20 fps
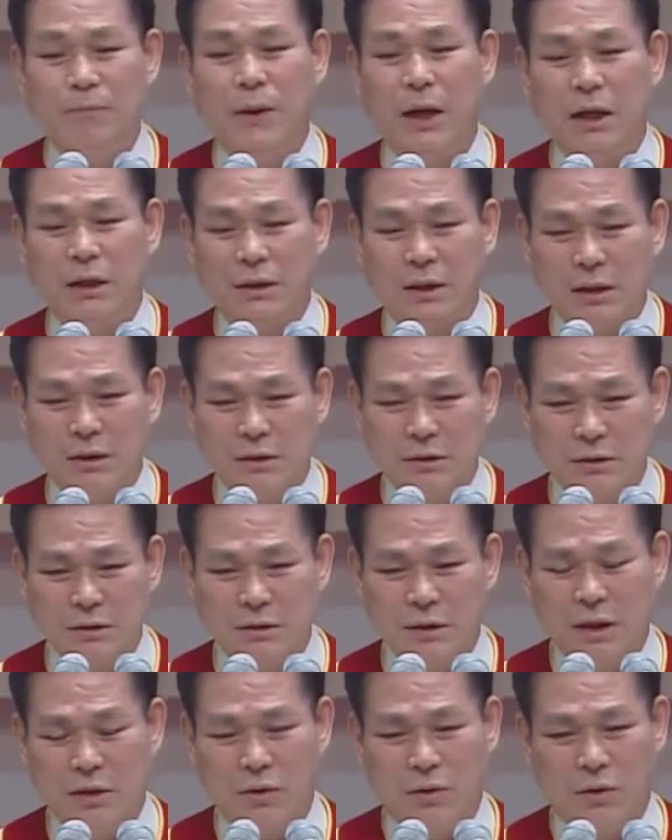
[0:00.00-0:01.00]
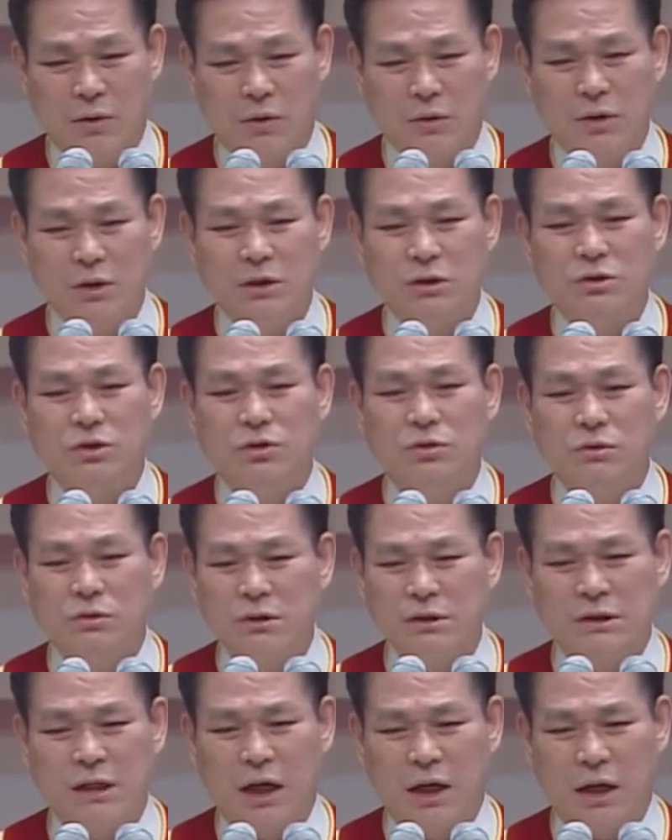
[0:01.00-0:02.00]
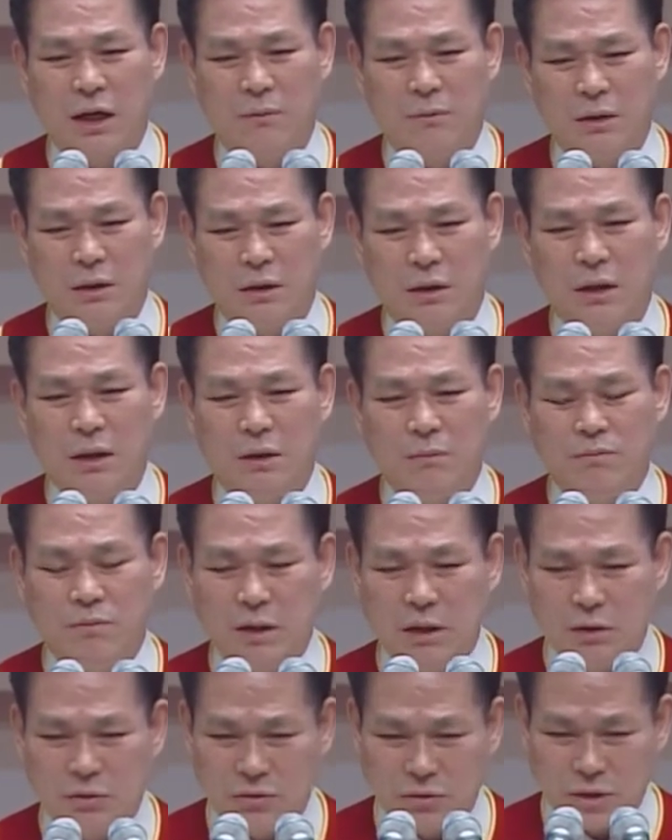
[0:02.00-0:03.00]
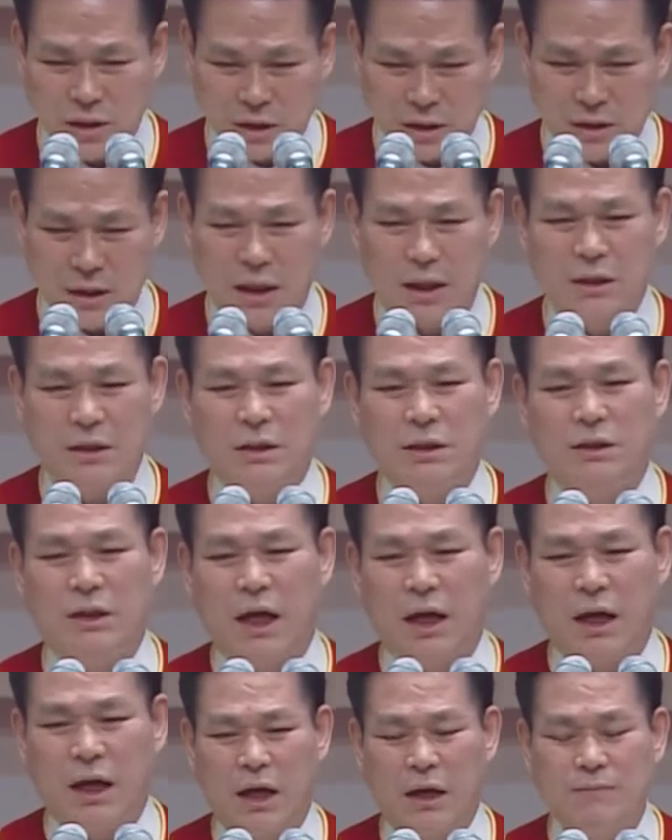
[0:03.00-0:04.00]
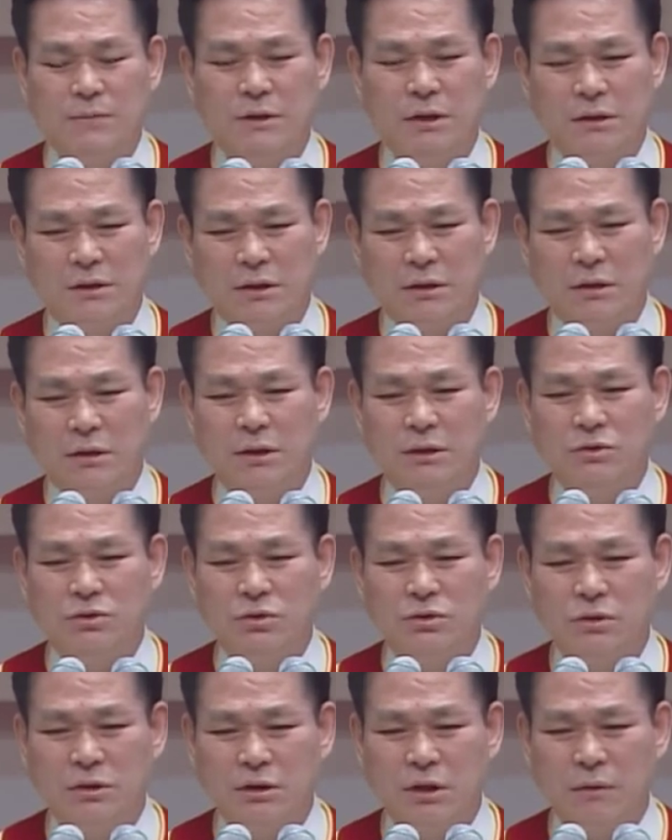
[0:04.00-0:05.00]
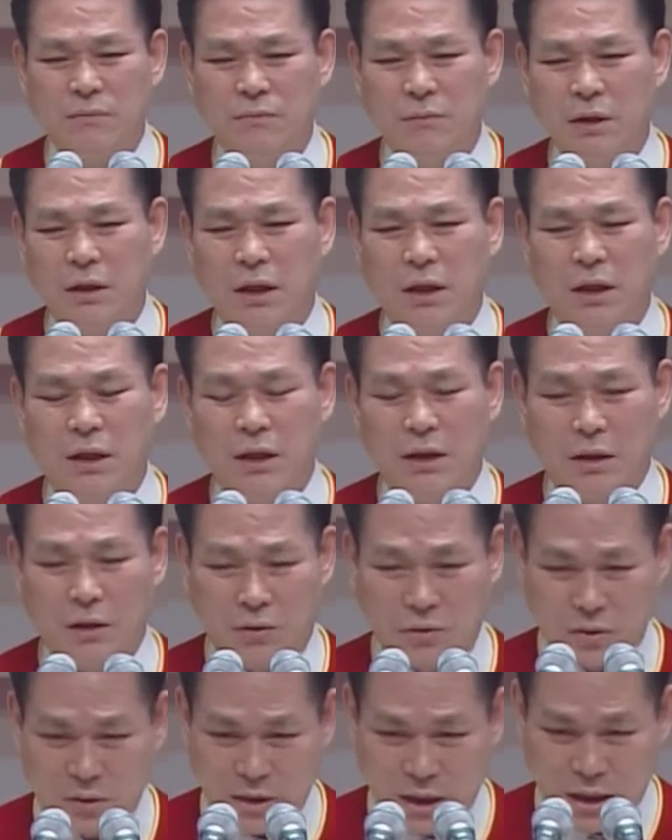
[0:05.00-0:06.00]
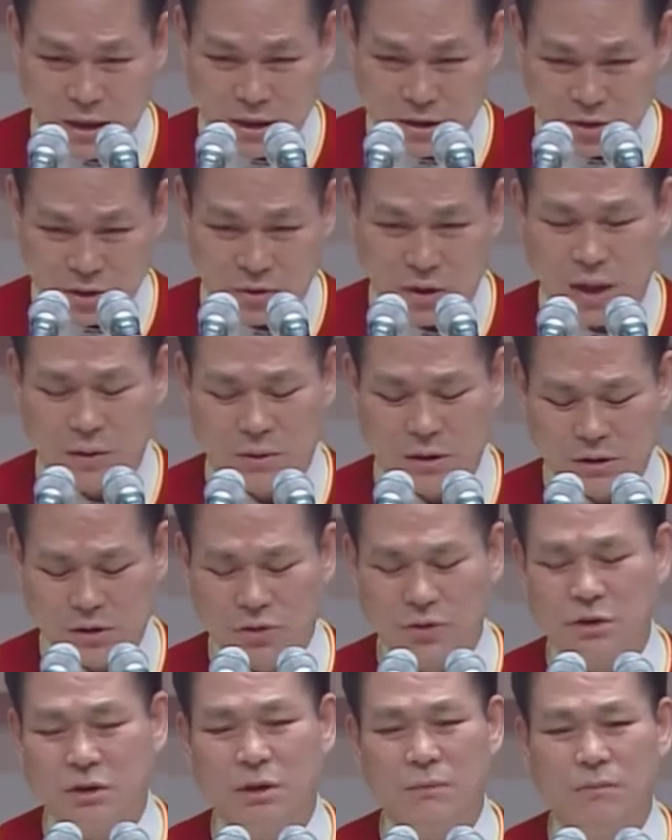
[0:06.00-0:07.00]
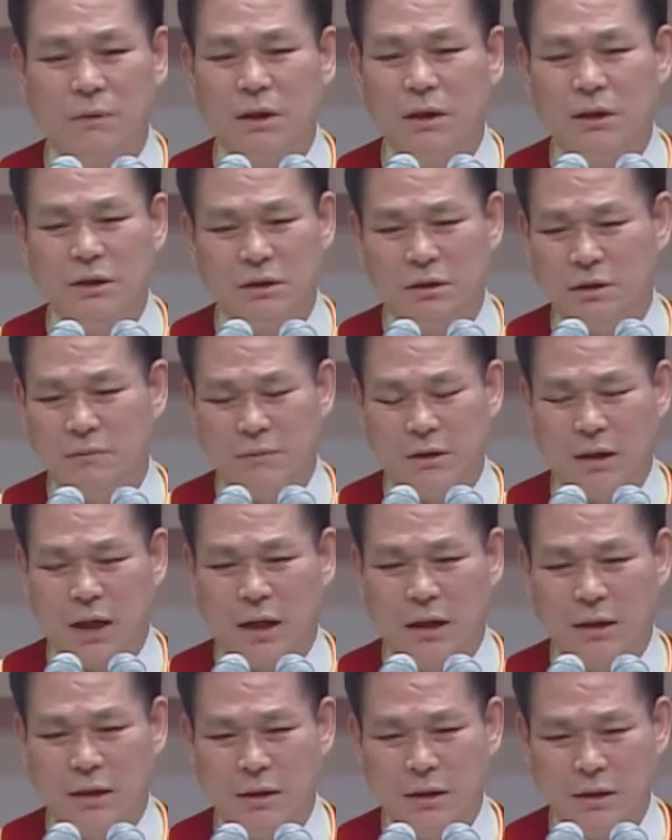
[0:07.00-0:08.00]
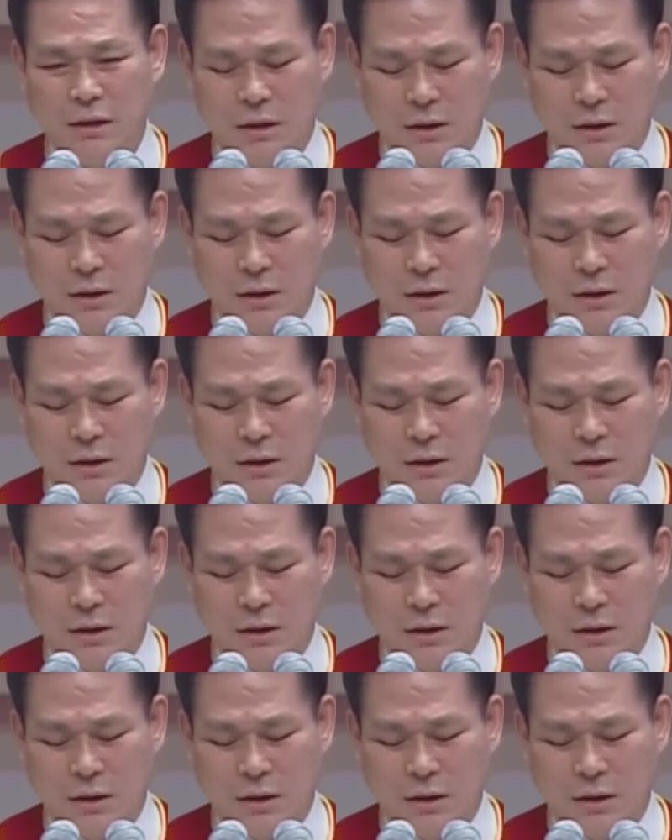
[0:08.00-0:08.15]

until today. But in case of Jews, their population is very big to begin with, but still 6 million of them were massacred.